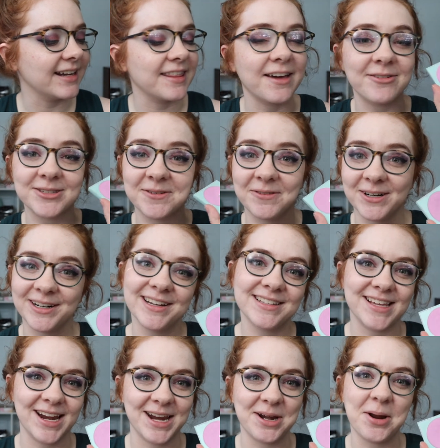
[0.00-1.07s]
that was a very
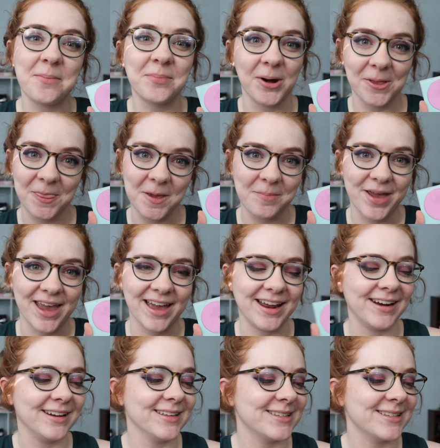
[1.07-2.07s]
exciting birthday pan.